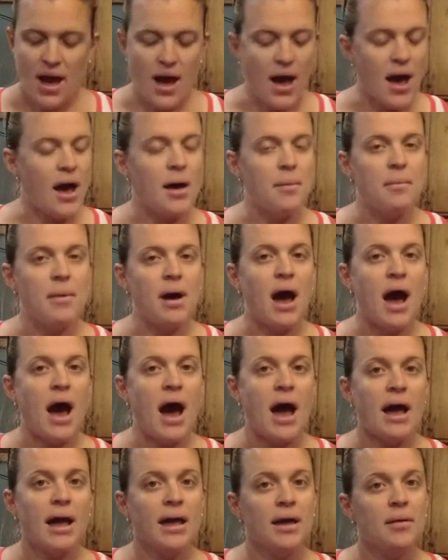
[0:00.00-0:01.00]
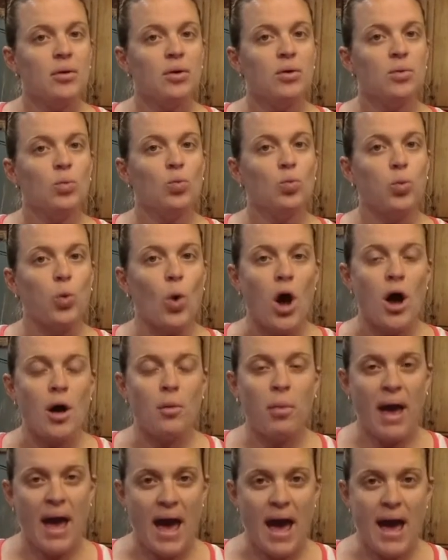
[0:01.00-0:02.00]
I raw
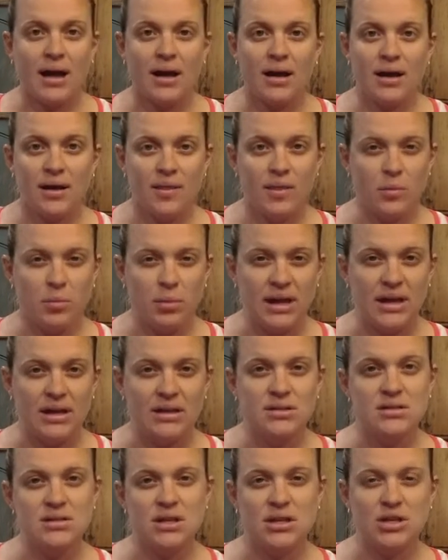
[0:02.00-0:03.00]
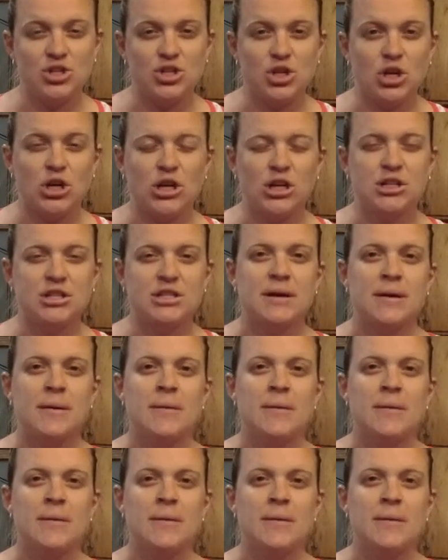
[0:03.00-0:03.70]
pack the beans in the jars.